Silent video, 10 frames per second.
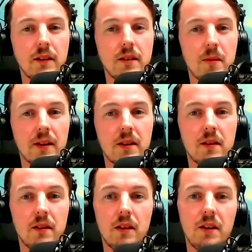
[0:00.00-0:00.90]
expected
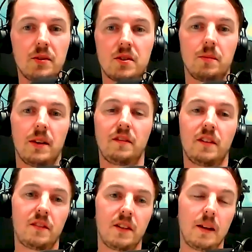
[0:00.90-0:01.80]
to lose something like
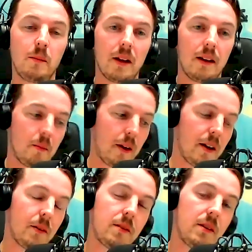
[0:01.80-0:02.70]
£58 billion,
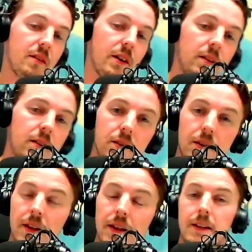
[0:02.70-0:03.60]
the event industry.